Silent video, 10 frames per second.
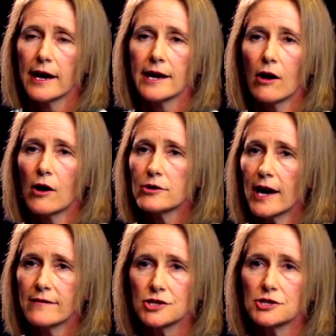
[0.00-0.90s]
And all you
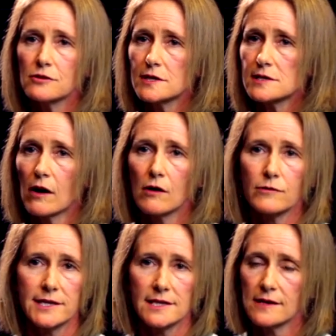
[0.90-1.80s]
have to do is call
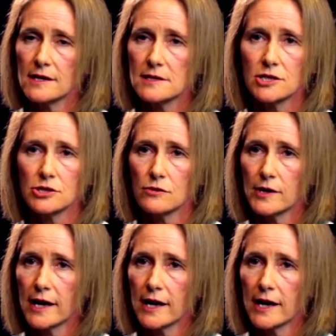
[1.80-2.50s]
Russ at the Institute,